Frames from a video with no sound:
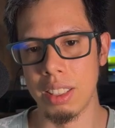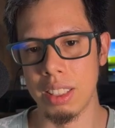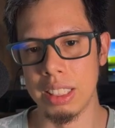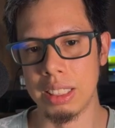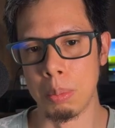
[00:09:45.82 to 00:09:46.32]

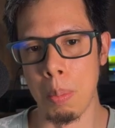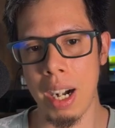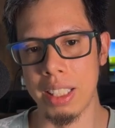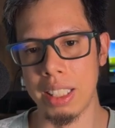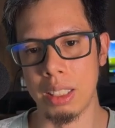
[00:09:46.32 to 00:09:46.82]

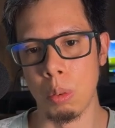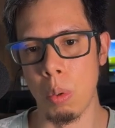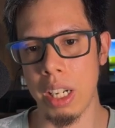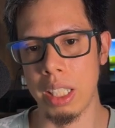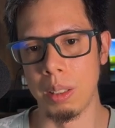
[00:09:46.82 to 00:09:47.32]
smarter
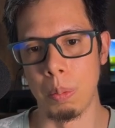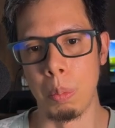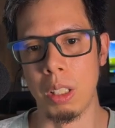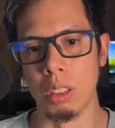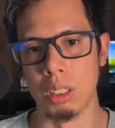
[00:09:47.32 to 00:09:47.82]
way
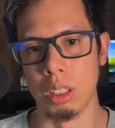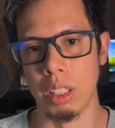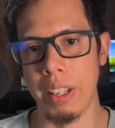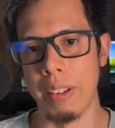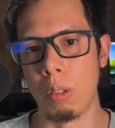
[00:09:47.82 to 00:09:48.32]
because
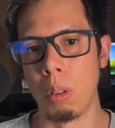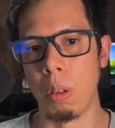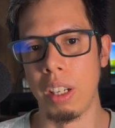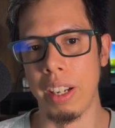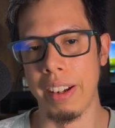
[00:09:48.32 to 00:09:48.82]
it will
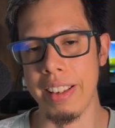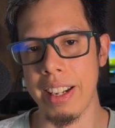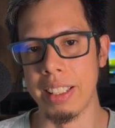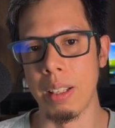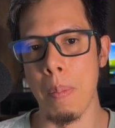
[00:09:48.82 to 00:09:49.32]

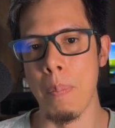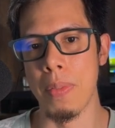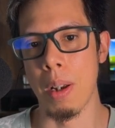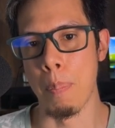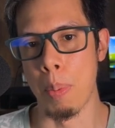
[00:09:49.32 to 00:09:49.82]
generate
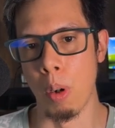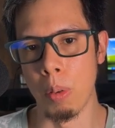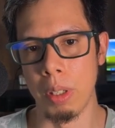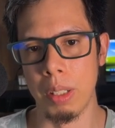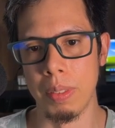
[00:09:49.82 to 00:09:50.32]
a
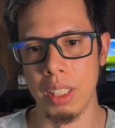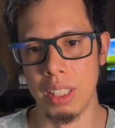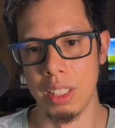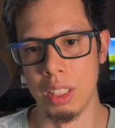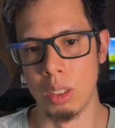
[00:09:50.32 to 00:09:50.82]
problem
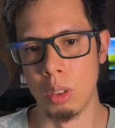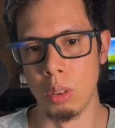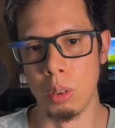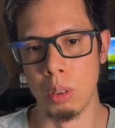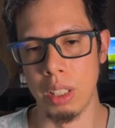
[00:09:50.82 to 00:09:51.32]

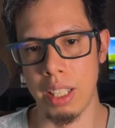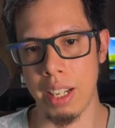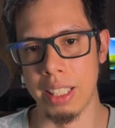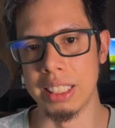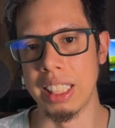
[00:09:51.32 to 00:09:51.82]
to
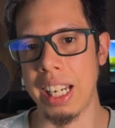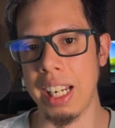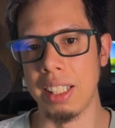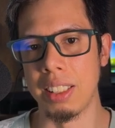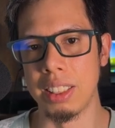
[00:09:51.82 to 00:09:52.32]

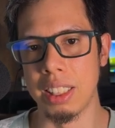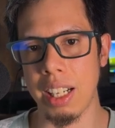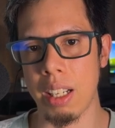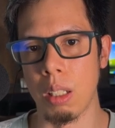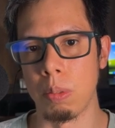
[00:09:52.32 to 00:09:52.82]
scale this
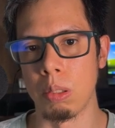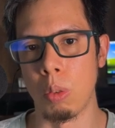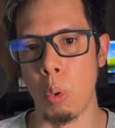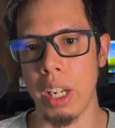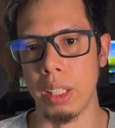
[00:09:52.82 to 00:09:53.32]
kind of
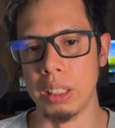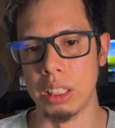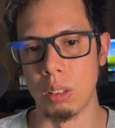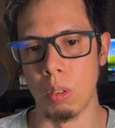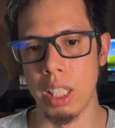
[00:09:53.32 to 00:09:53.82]
queries,
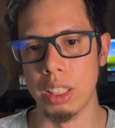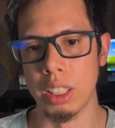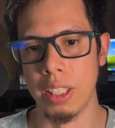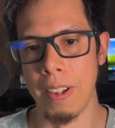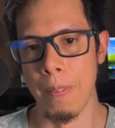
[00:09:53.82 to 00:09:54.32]
right?
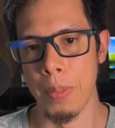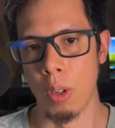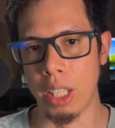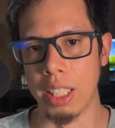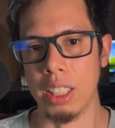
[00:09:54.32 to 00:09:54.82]

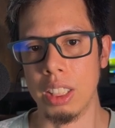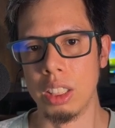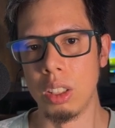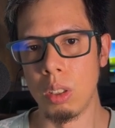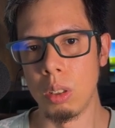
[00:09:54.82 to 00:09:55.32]
Okay,
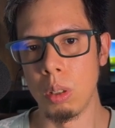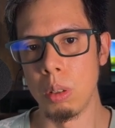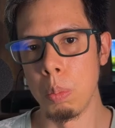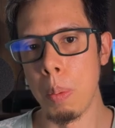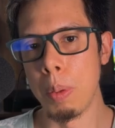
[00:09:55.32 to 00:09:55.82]
so
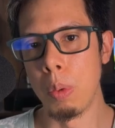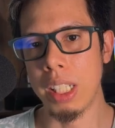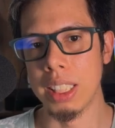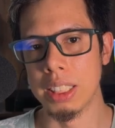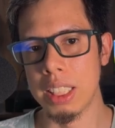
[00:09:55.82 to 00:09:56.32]
maybe we
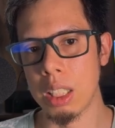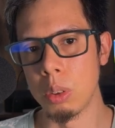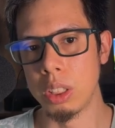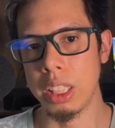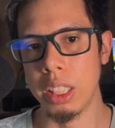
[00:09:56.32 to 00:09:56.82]
can start to
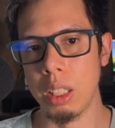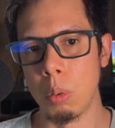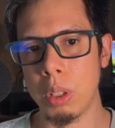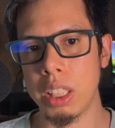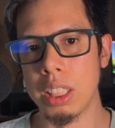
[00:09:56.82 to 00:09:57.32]
see
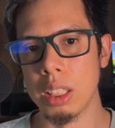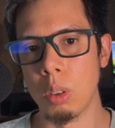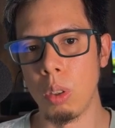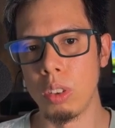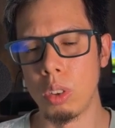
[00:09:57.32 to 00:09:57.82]
which is a
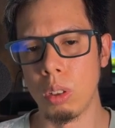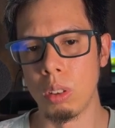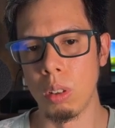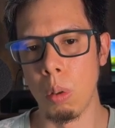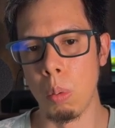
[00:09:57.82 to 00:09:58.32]

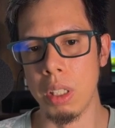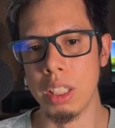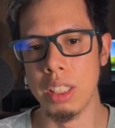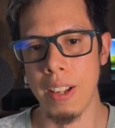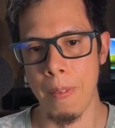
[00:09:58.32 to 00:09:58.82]
solution
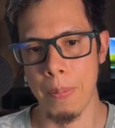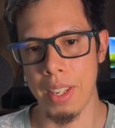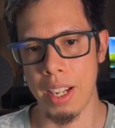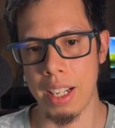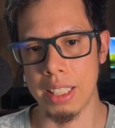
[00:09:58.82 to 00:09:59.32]
with
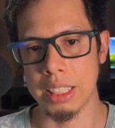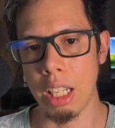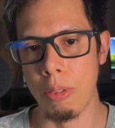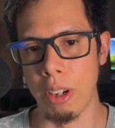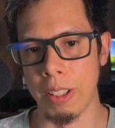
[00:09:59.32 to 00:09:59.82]

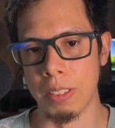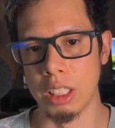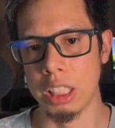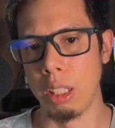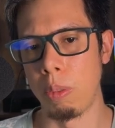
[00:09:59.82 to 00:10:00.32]

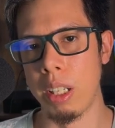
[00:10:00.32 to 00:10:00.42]
Cypher